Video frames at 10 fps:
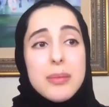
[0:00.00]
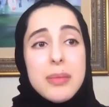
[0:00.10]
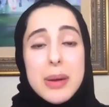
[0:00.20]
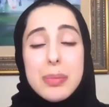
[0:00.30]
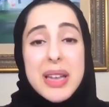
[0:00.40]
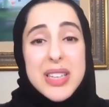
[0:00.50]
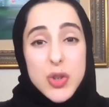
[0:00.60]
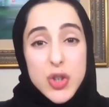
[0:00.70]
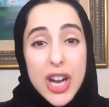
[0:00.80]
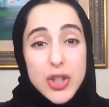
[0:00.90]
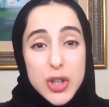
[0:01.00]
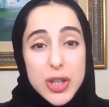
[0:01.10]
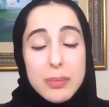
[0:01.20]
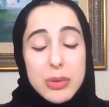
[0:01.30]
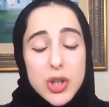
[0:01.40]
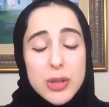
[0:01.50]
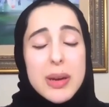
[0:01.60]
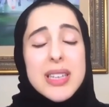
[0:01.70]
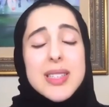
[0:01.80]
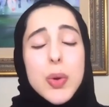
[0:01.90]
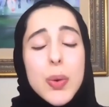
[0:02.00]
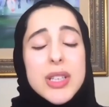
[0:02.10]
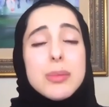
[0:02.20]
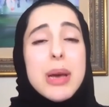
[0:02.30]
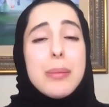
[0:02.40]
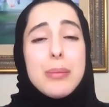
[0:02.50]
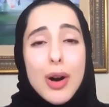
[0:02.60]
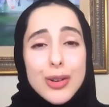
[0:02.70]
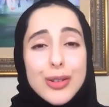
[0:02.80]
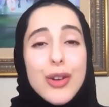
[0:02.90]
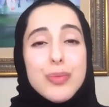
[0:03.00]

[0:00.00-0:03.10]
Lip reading: and a place to challenge assumptions, but it's going to be a model of